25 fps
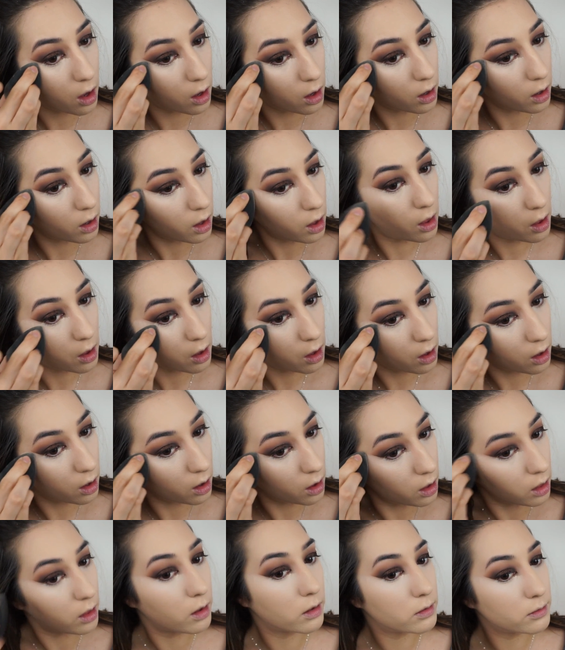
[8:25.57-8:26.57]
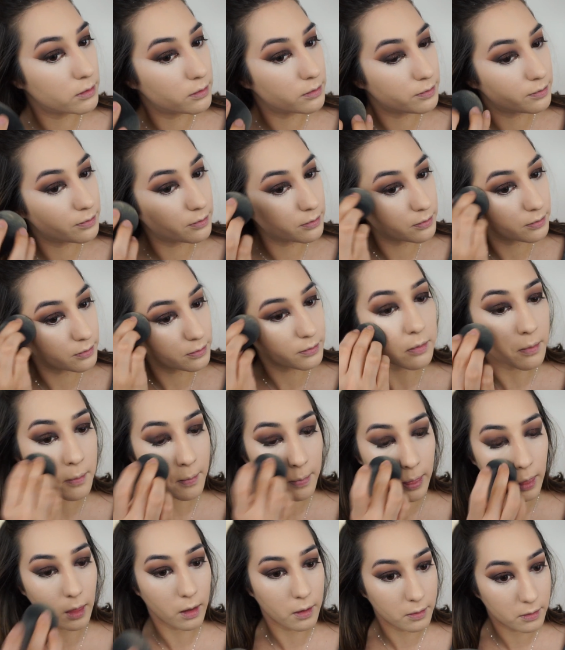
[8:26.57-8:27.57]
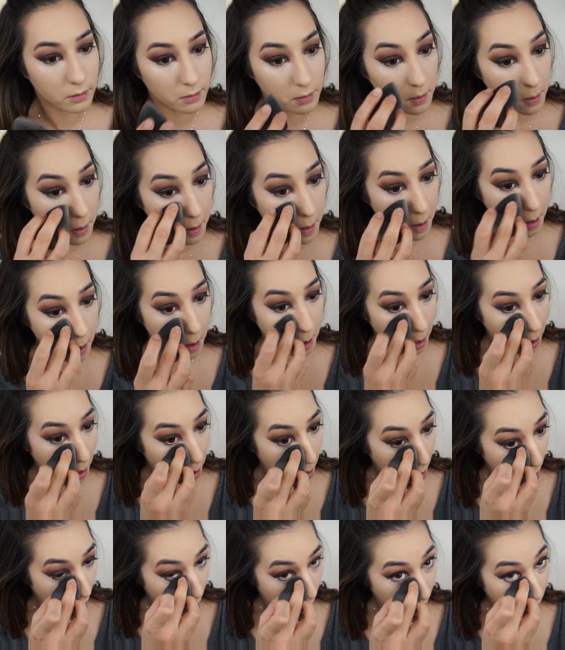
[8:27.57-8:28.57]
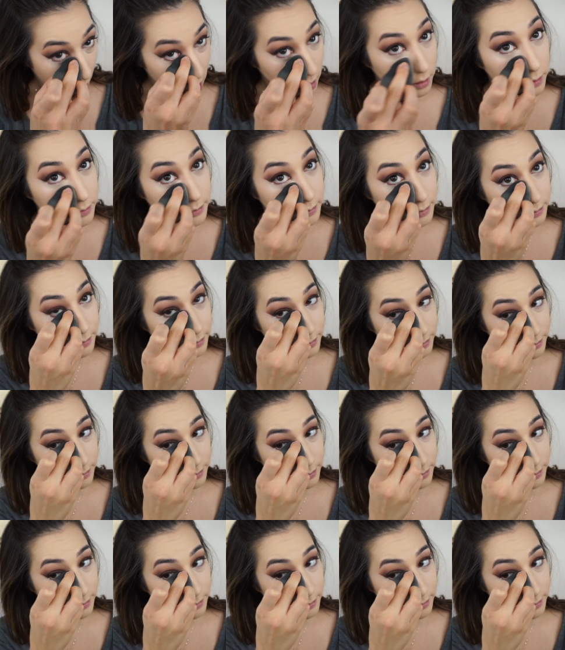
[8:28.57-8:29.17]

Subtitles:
And once this is all blended in, I'm going to be